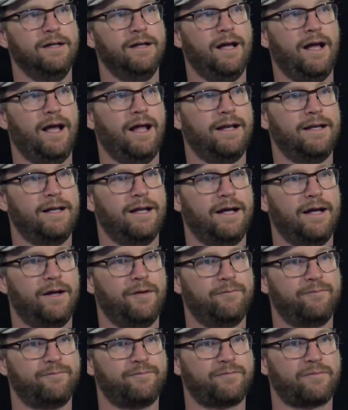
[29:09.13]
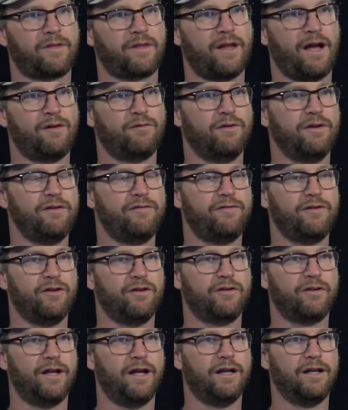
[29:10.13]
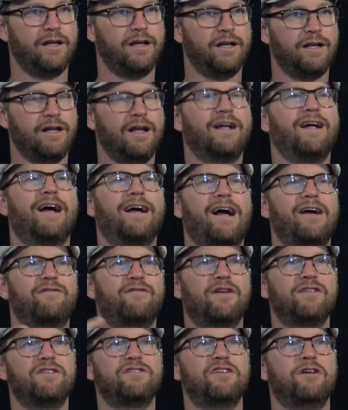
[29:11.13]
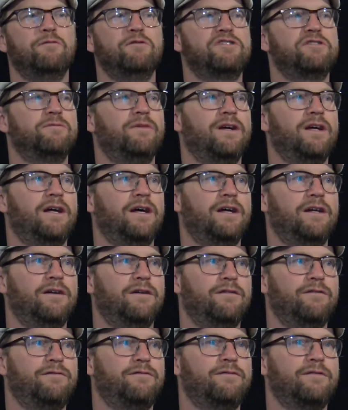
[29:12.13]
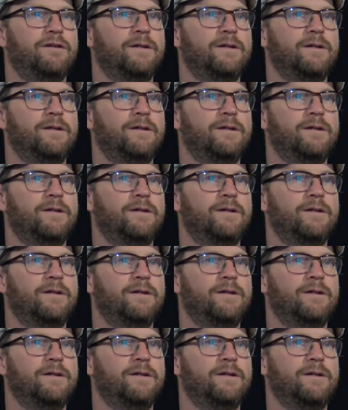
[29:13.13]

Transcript: And um, I really feel that I, have got this image in my head of